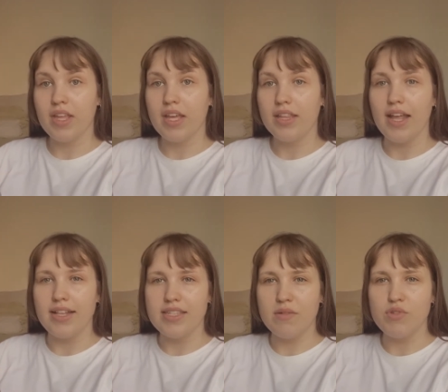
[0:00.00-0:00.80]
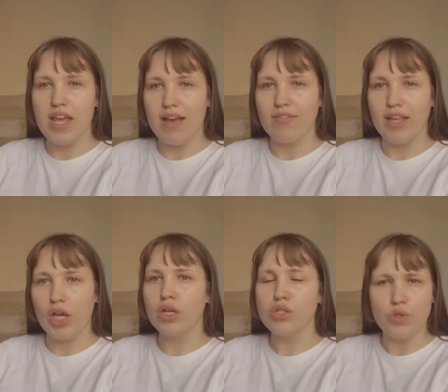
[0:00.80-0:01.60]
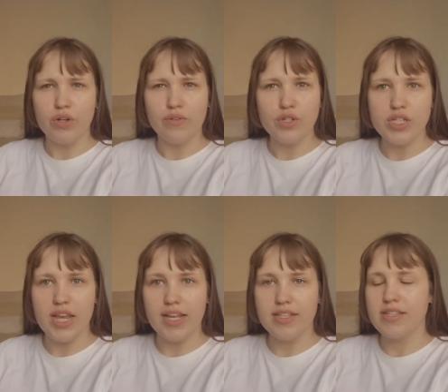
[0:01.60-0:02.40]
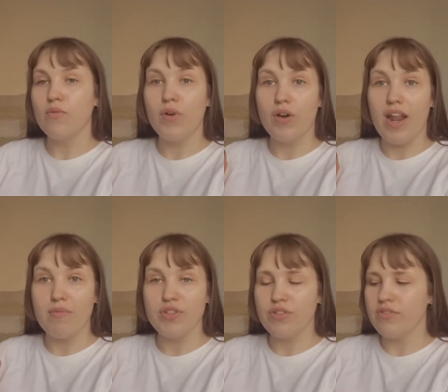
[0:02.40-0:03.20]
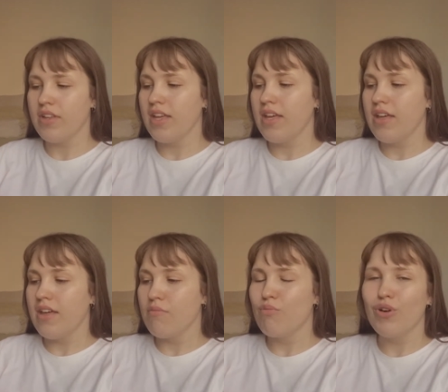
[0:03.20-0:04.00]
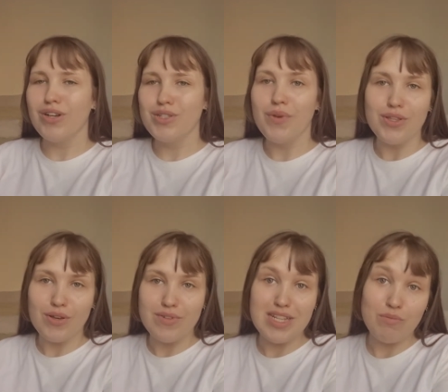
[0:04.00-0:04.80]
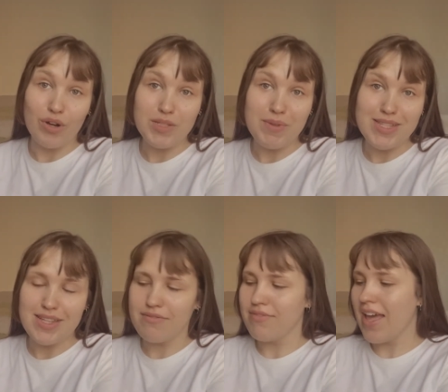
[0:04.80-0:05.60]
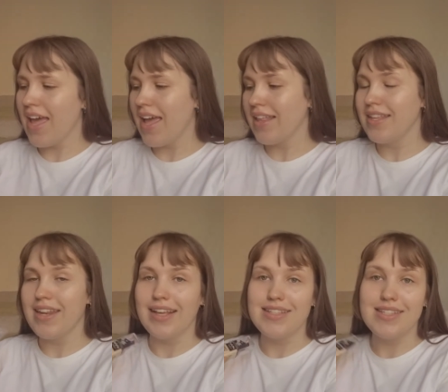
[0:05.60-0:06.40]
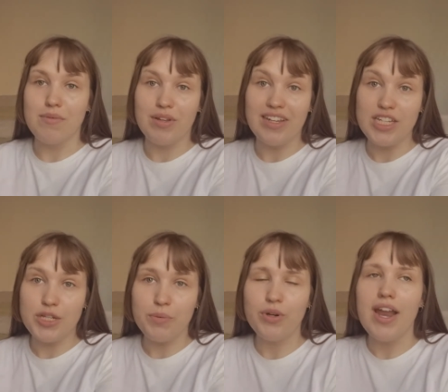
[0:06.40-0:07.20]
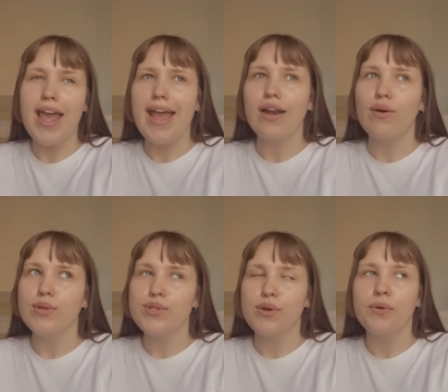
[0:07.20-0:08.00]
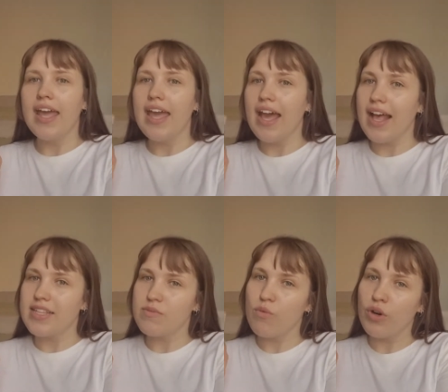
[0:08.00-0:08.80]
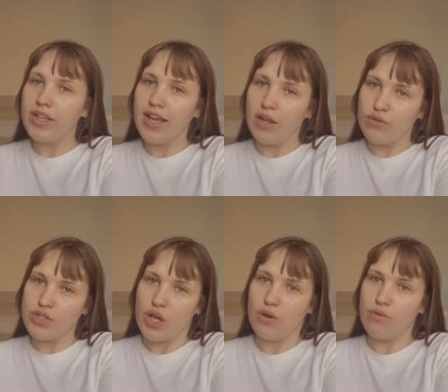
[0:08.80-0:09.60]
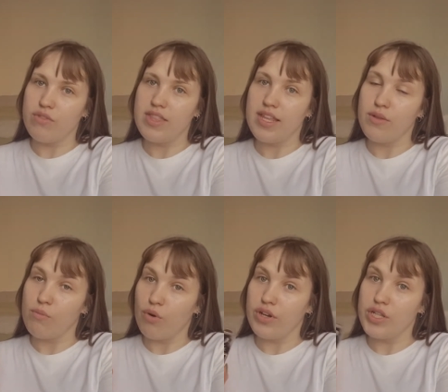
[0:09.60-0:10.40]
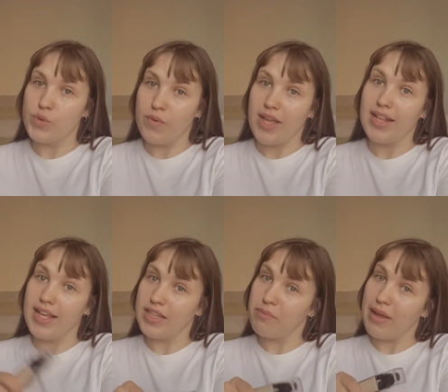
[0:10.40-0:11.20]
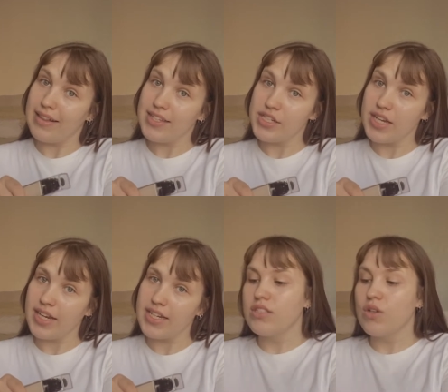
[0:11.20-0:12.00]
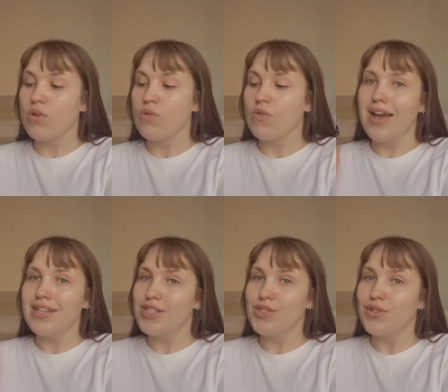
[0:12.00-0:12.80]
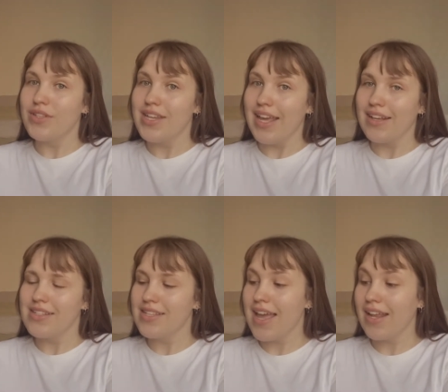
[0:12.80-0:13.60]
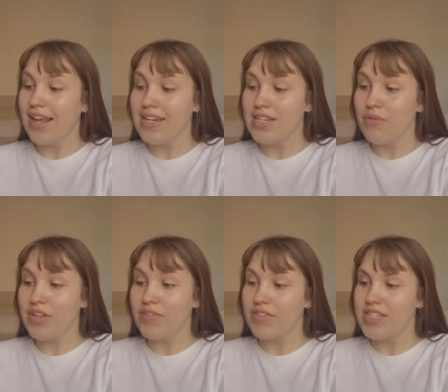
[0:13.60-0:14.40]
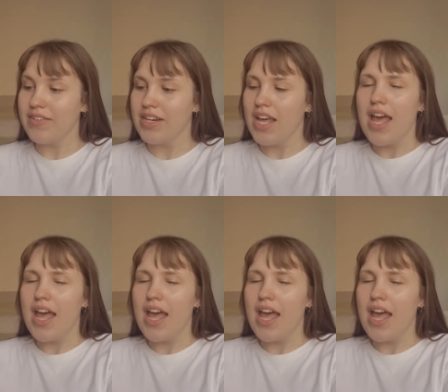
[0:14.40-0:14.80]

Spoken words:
that seemed to have like sort of good shades were on Amazon. Born This Way is obviously more expensive and the NYX is definitely cheaper, and also it has a more yellow tone than the Born This Way, like the palest shade. So I just took the NYX, and actually when I received it,